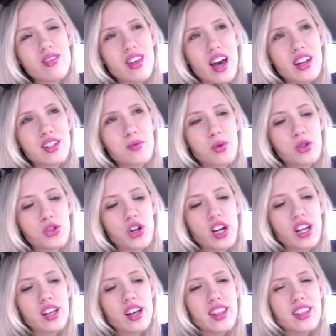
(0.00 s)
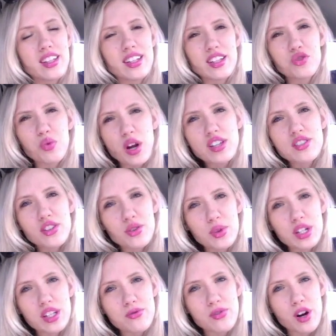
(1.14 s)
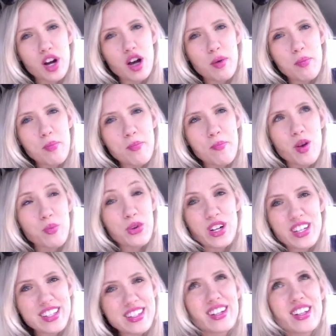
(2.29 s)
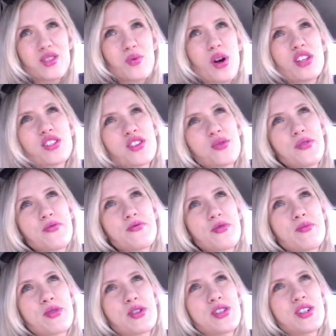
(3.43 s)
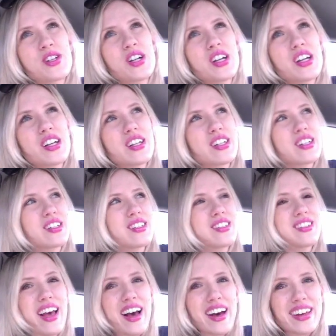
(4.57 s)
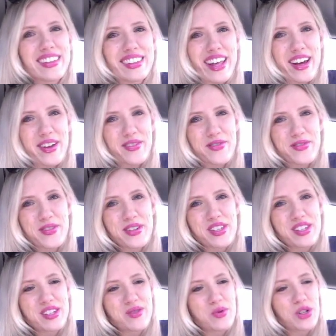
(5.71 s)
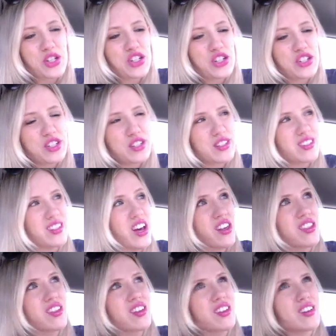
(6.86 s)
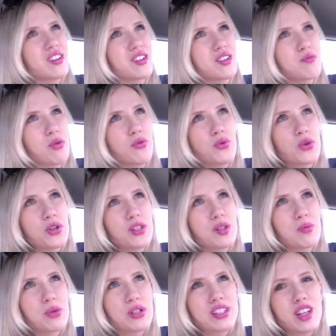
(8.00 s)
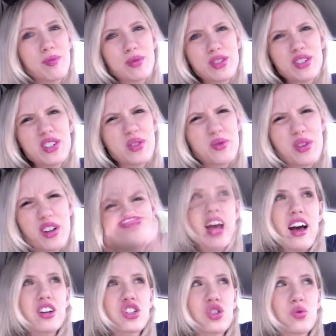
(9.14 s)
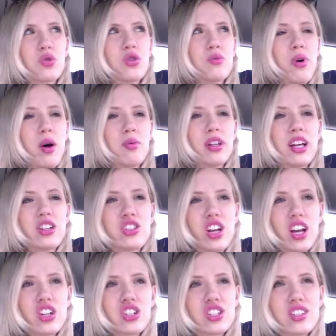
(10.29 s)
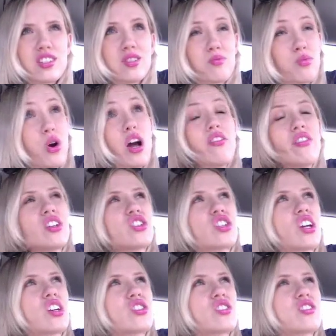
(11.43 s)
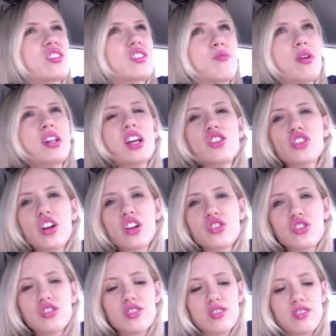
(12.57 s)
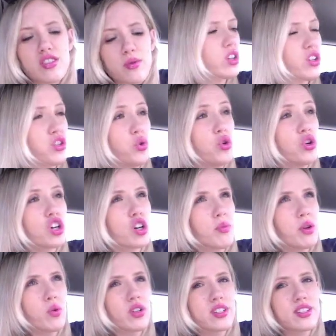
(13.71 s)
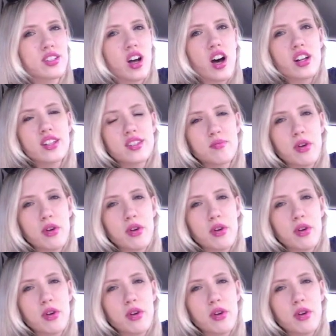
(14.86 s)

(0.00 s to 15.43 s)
that is portrayed, that needs rescuing from a prince, needs rescuing from her sad life, which is nothing before the prince comes along or whatever. An actual public education system, private education system, any education system, the norm and what is taught is